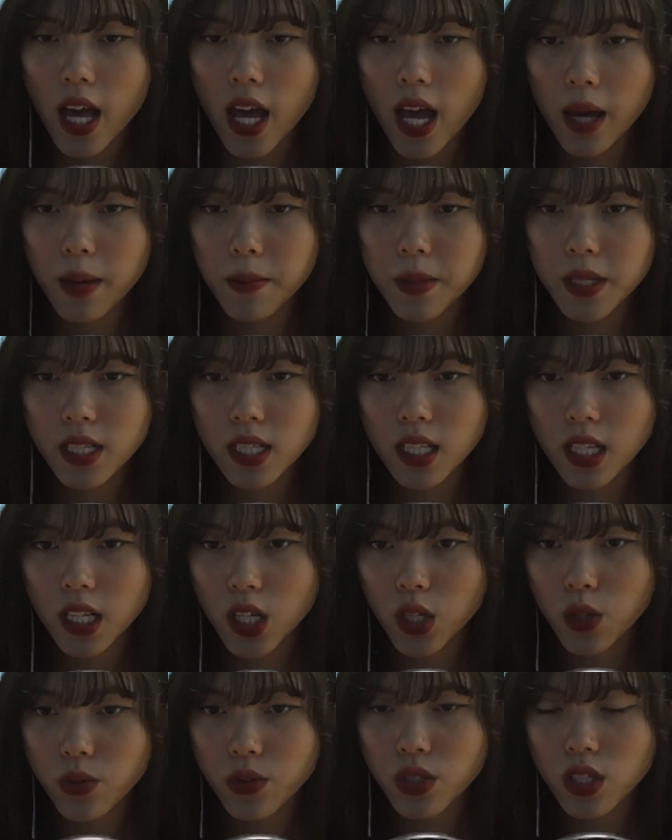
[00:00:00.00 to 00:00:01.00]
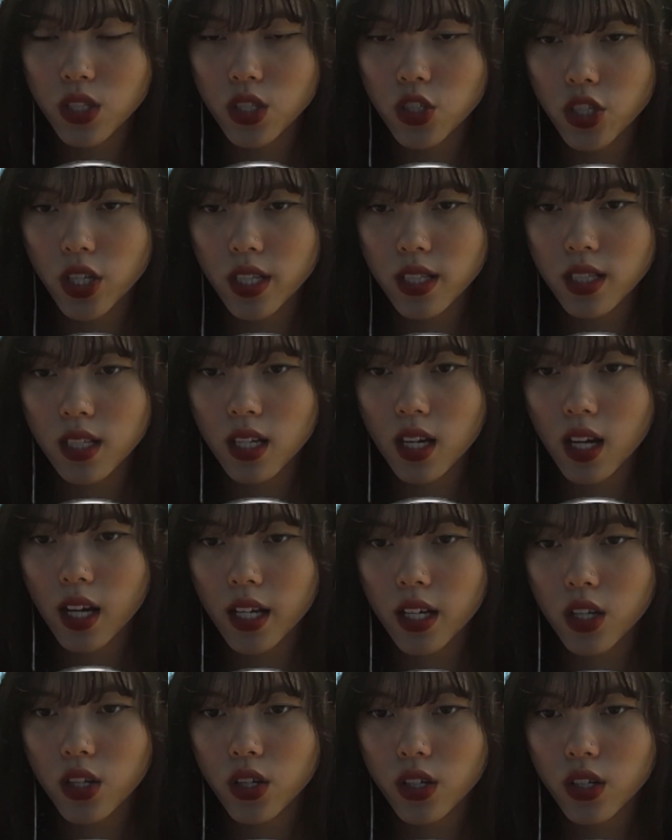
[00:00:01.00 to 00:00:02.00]
NBC News just
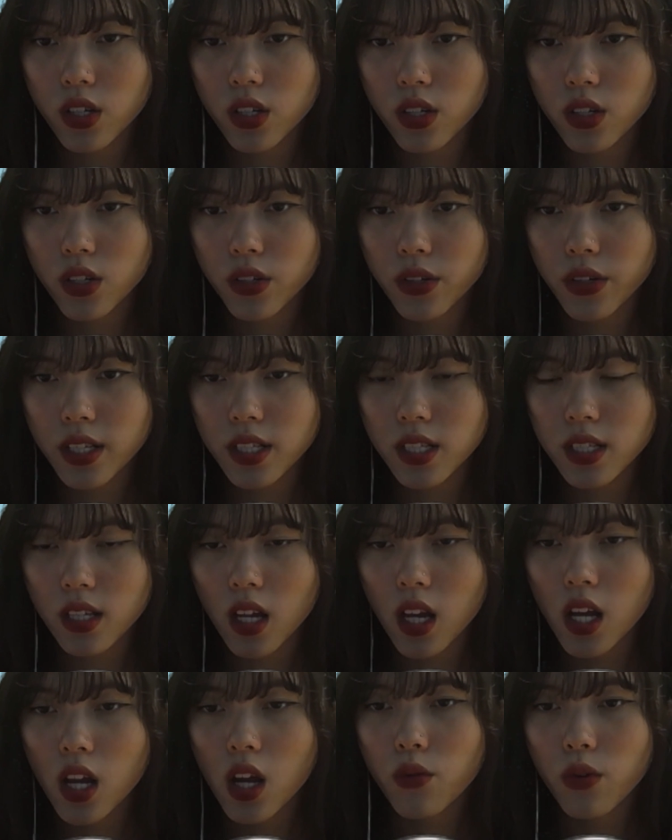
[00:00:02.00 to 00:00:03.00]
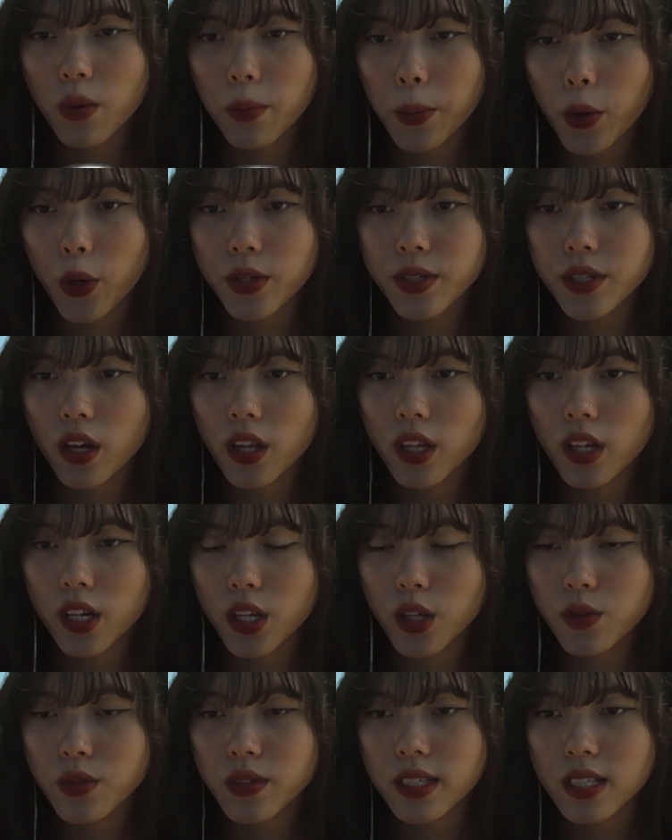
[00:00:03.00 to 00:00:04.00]
Chris reports on the
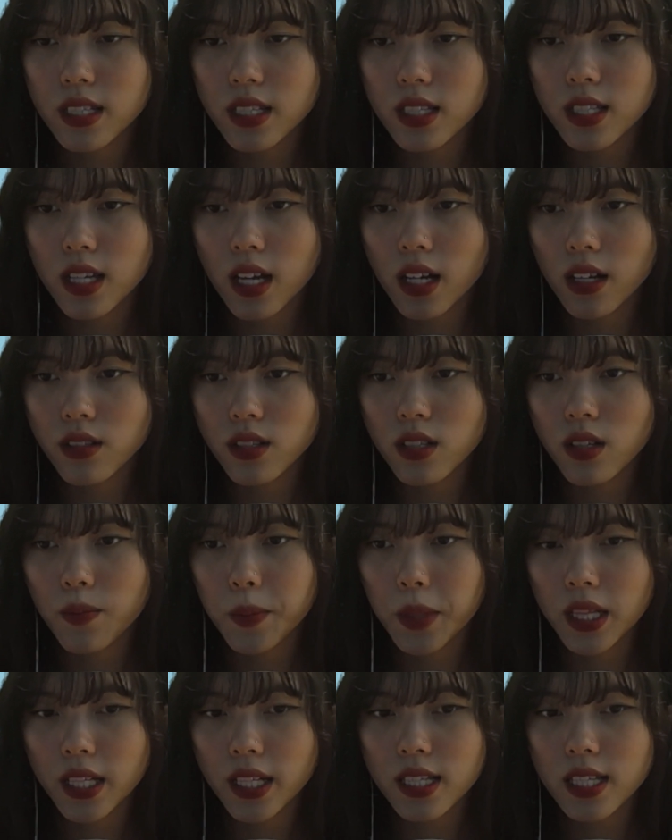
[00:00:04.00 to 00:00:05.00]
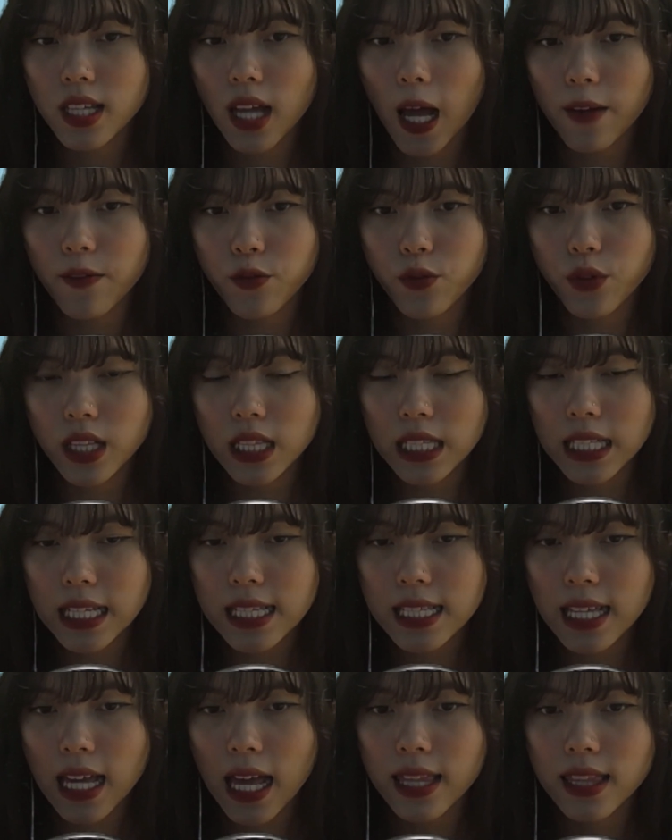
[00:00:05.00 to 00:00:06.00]
news details police have
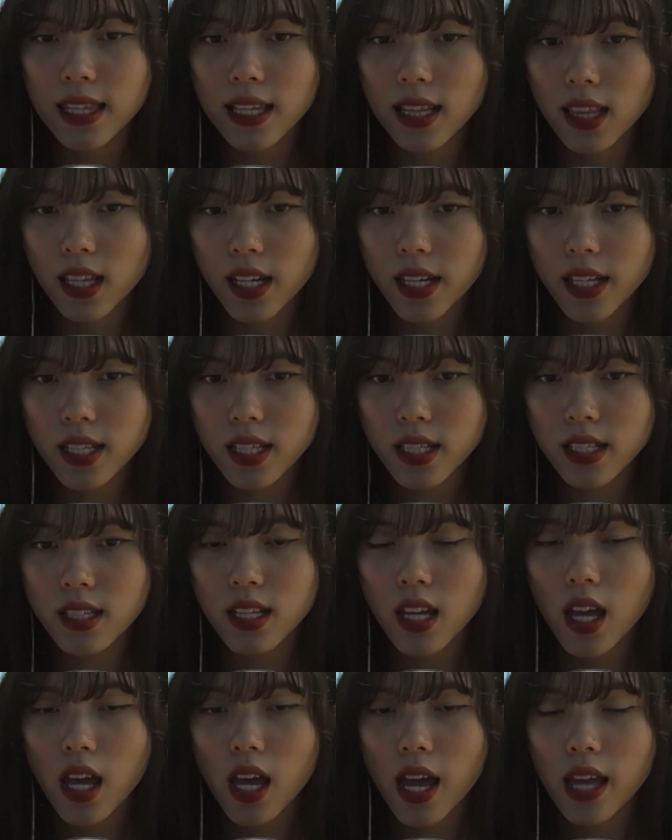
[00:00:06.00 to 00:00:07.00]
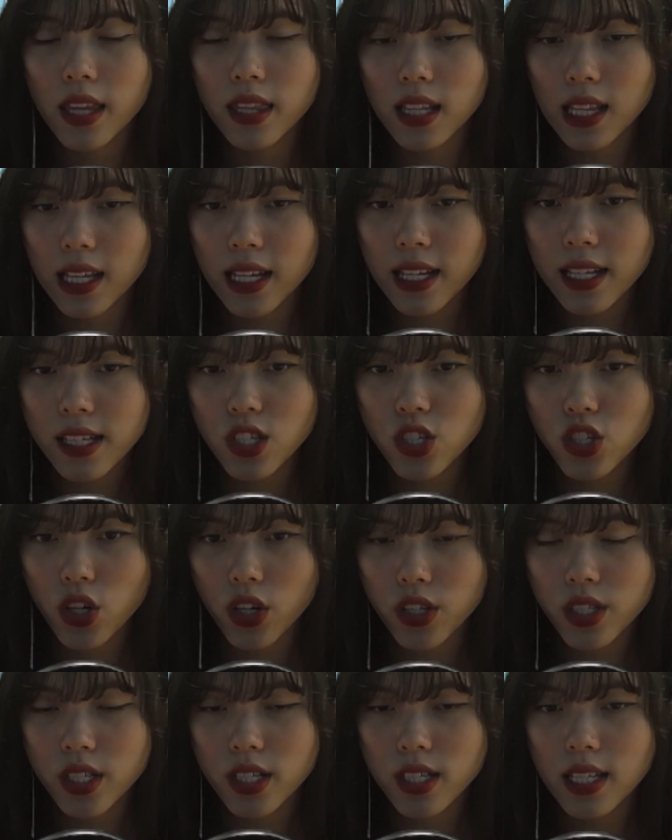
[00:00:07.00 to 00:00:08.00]
released and the latest
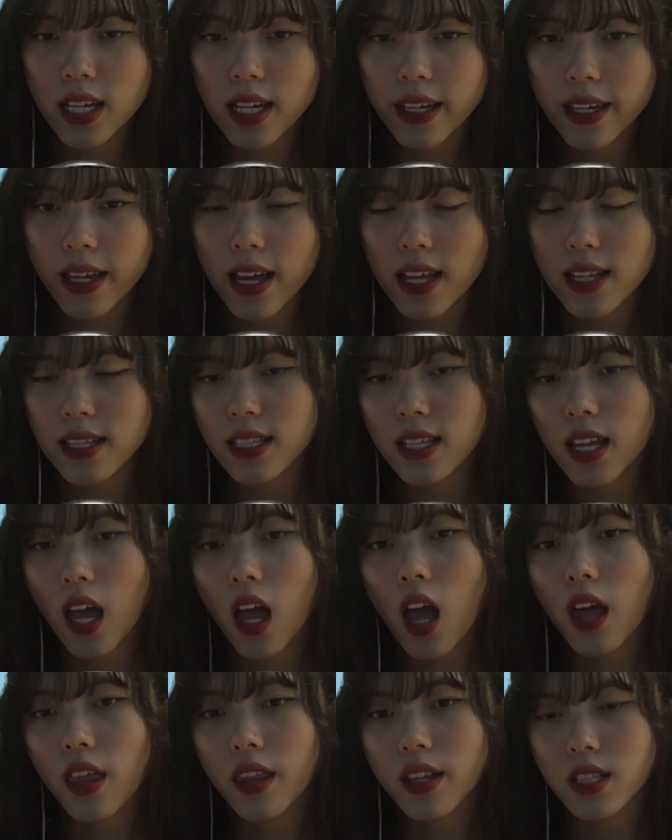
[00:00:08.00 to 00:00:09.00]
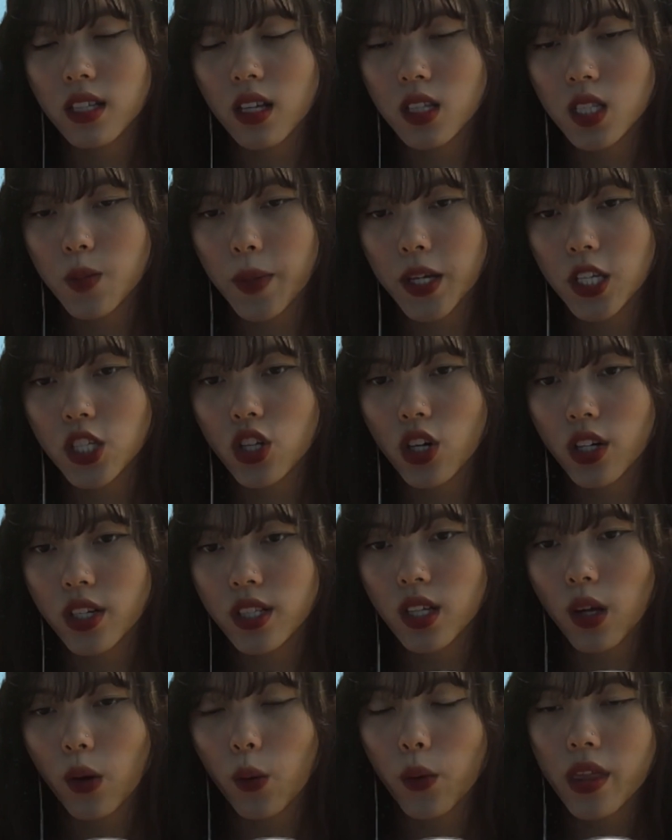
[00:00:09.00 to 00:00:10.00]
charges against the suspect
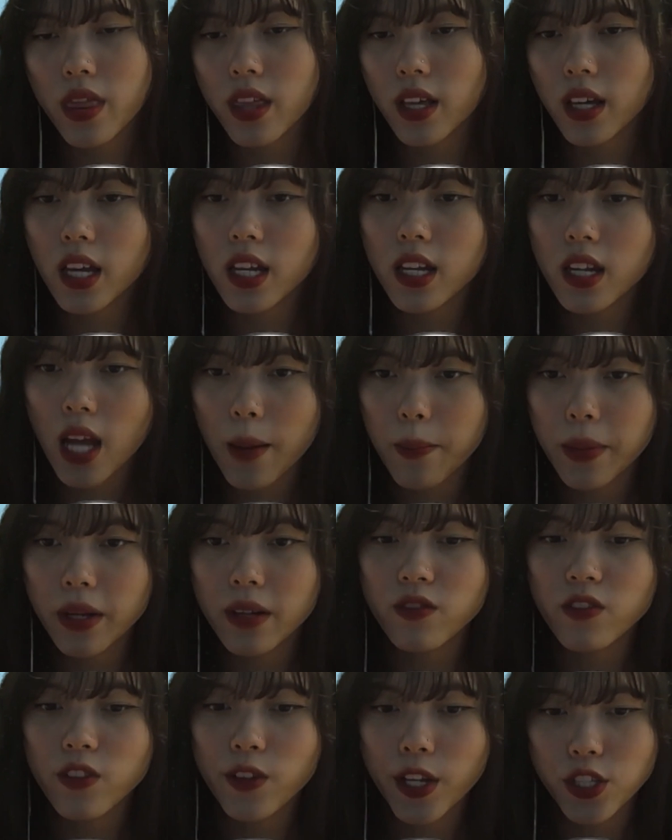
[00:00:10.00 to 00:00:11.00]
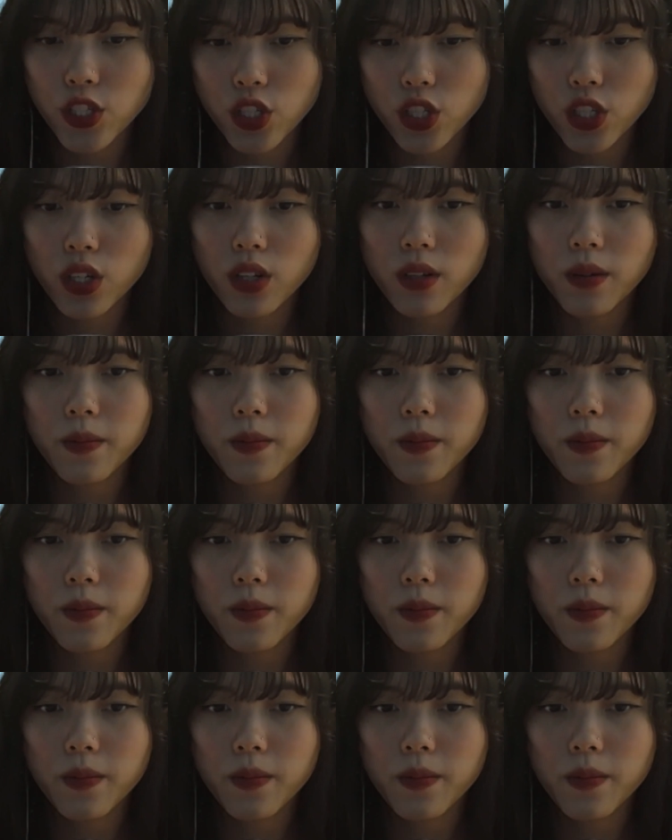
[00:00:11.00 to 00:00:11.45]
charged with kidnapping Fletcher.